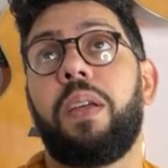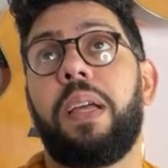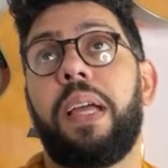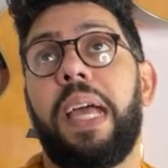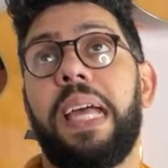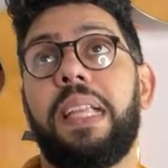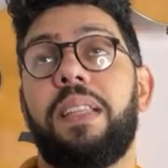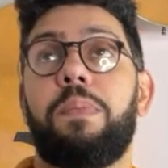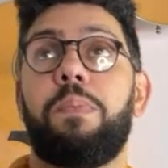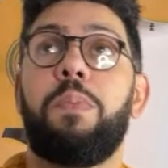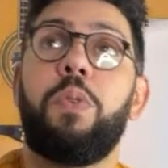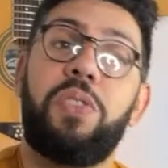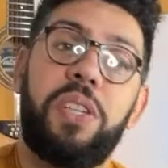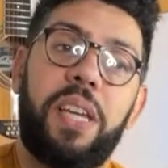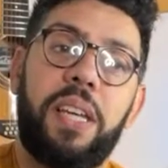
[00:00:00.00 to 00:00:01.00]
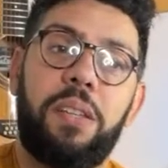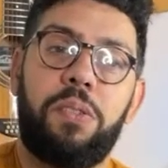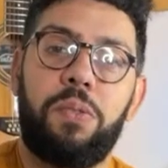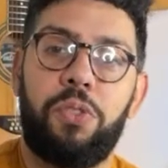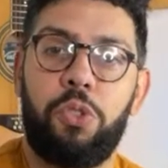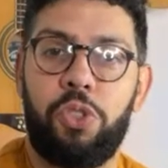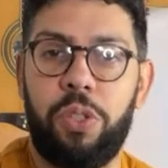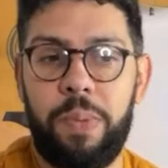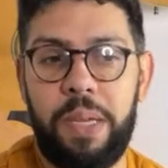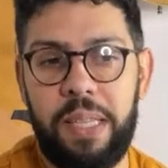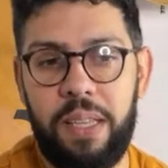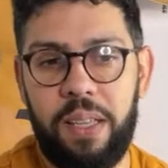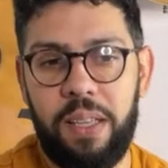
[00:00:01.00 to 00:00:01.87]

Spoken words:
and music and social media